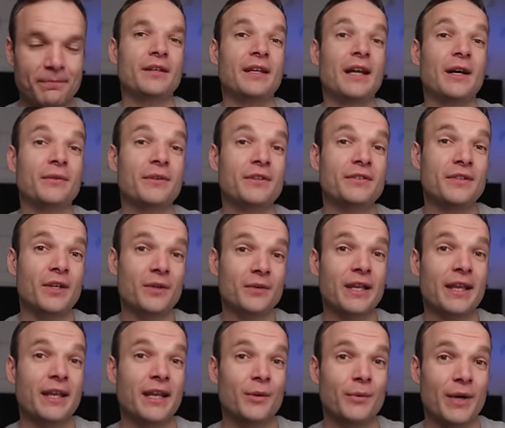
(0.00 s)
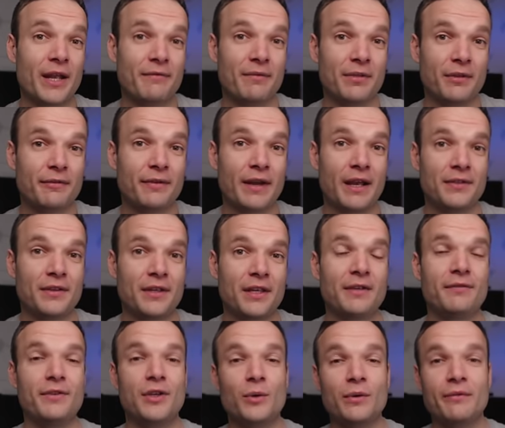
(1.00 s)
Now, there's no getting away from the fact that
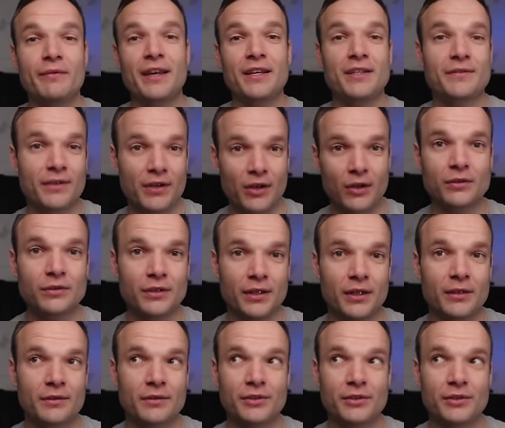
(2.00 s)
if you invest for longer,